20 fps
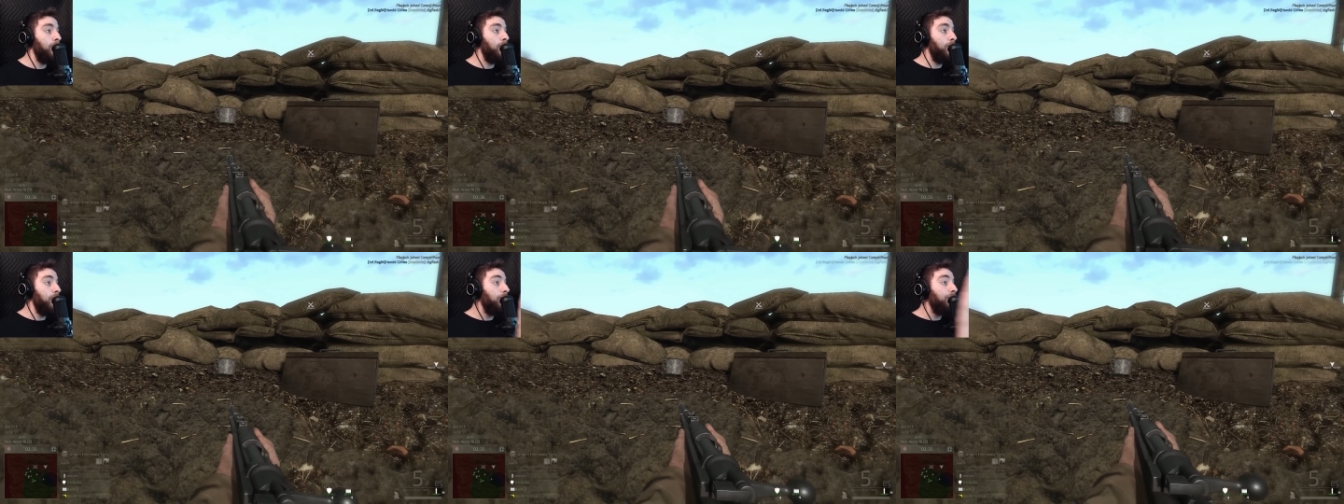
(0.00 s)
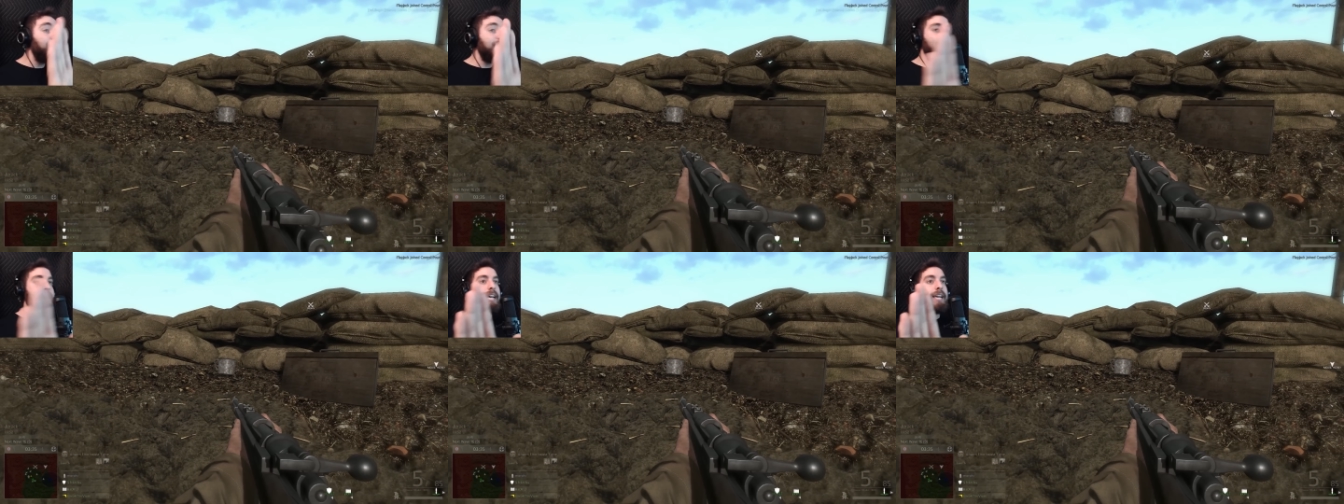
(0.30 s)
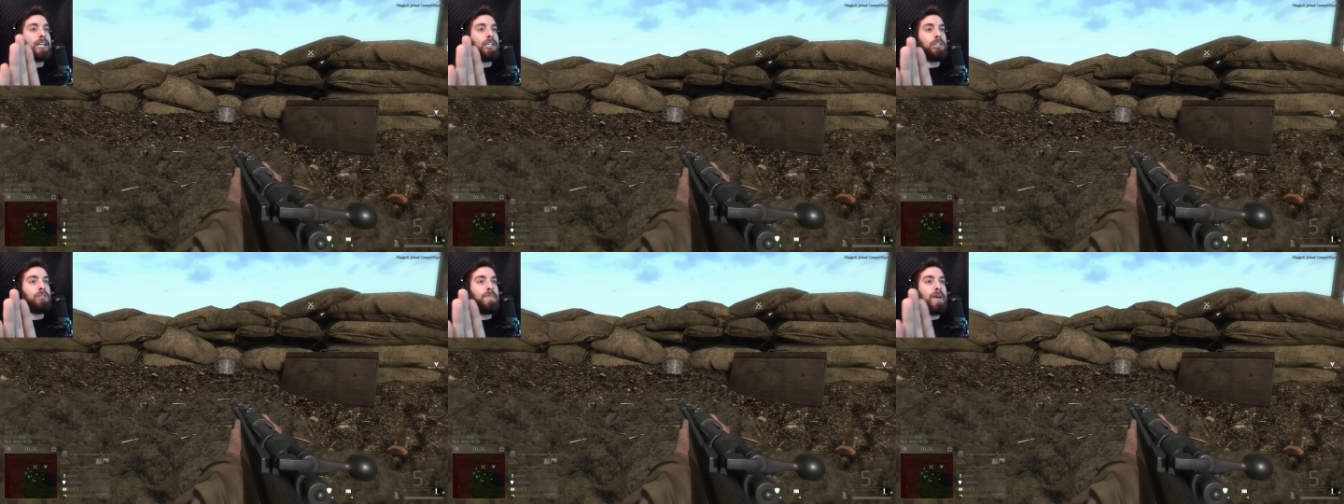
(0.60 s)
50
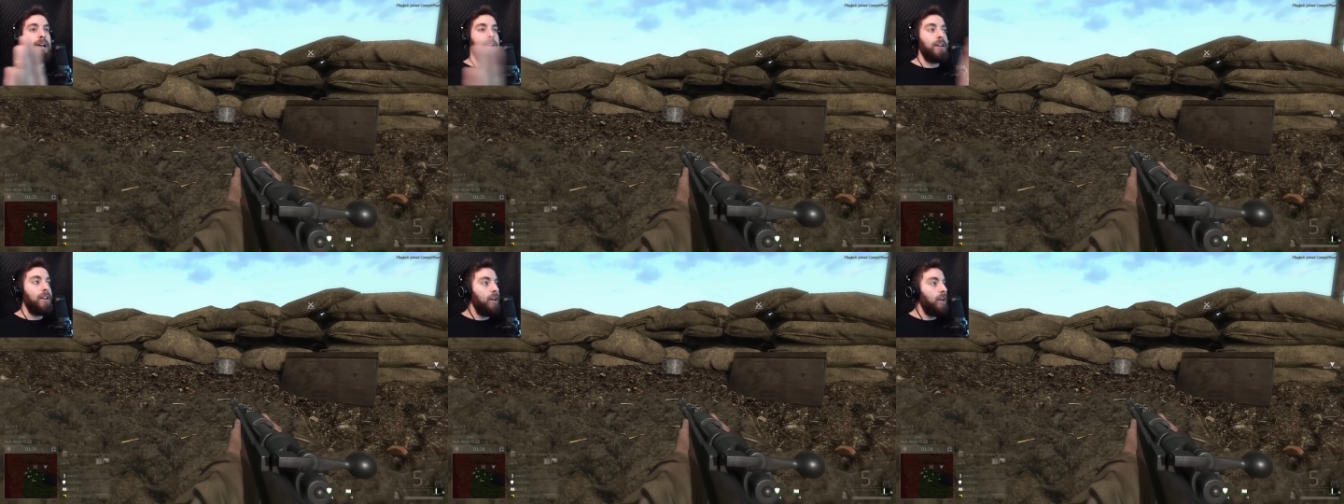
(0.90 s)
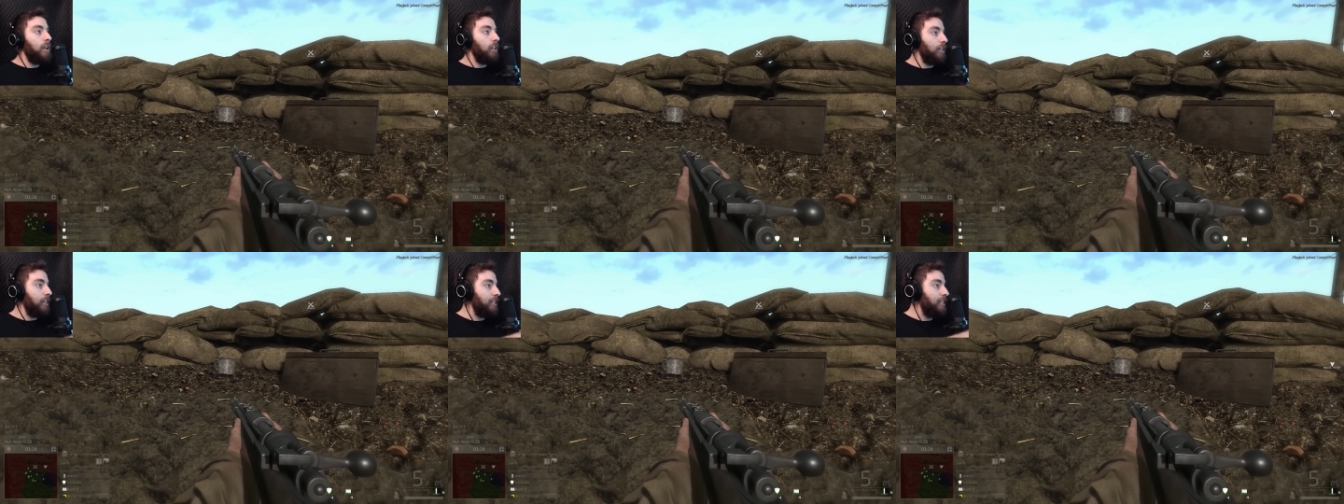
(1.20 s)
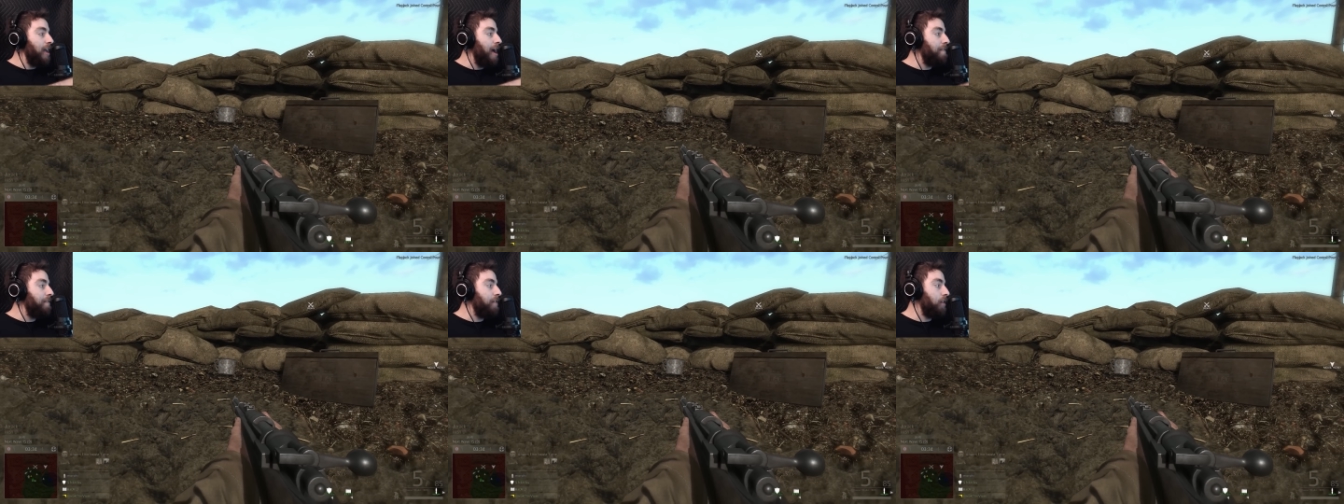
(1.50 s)
seconds, men.
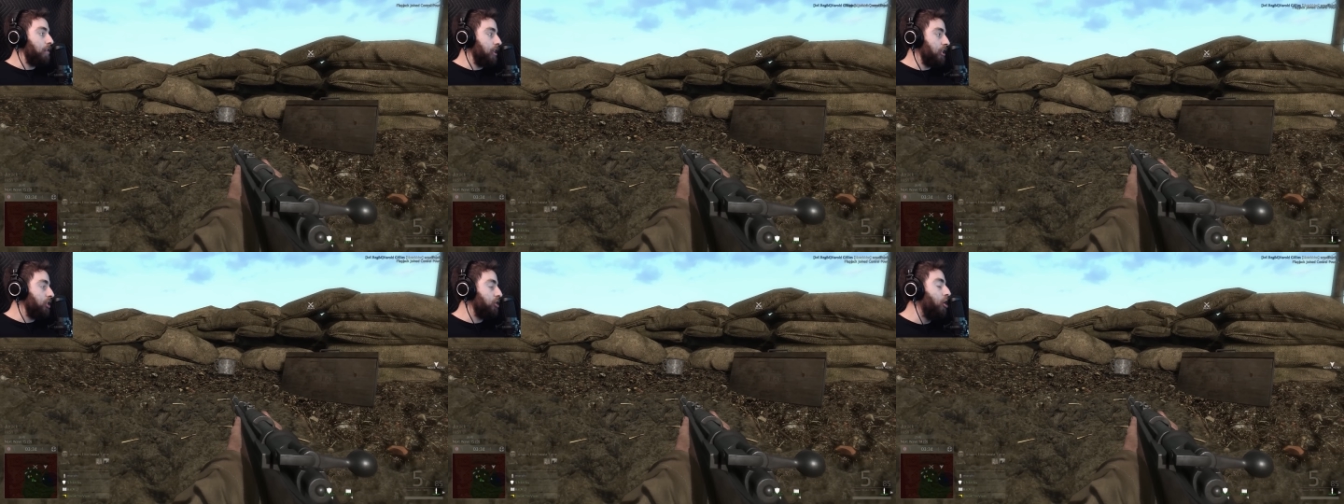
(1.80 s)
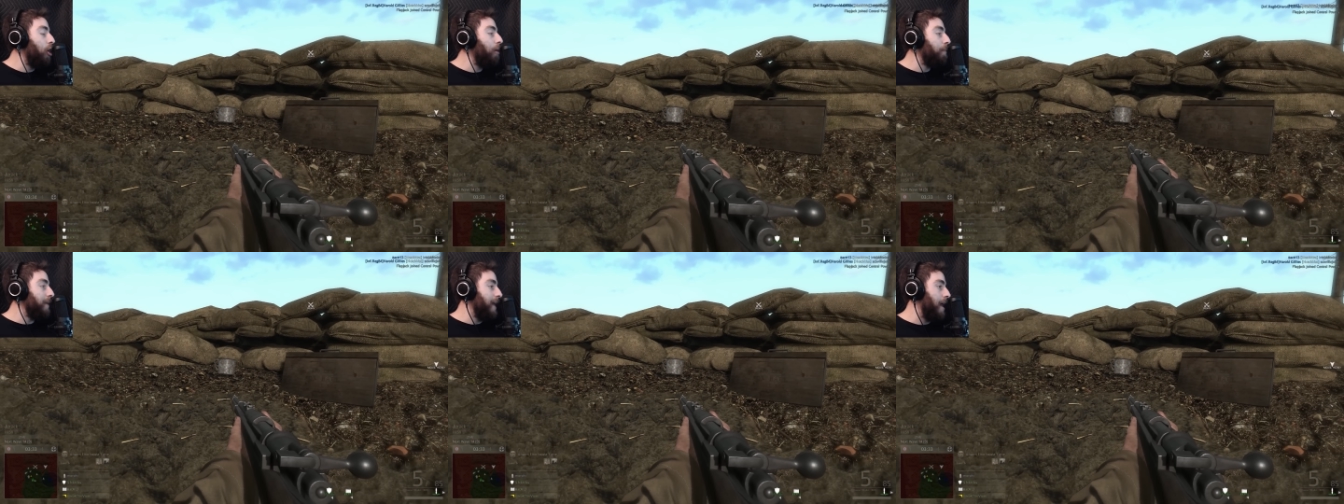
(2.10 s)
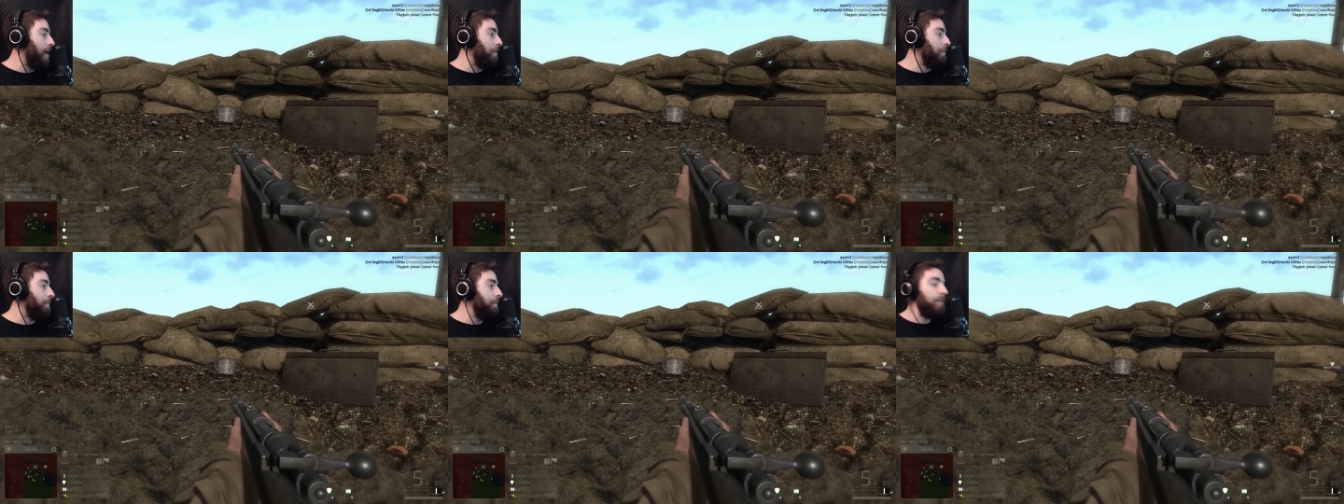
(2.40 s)
Let's calm
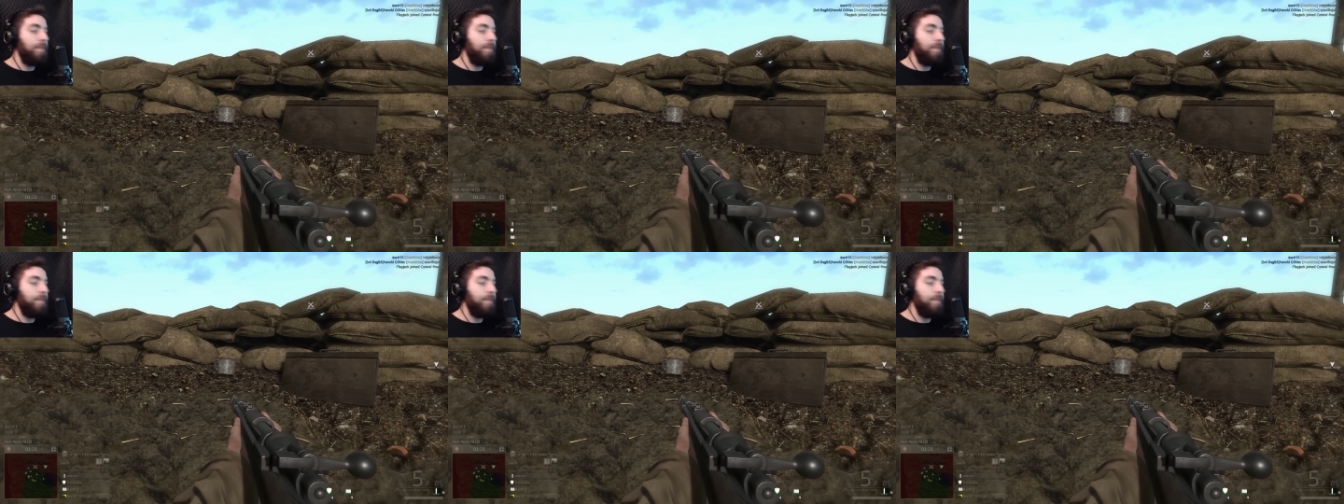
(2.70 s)
down.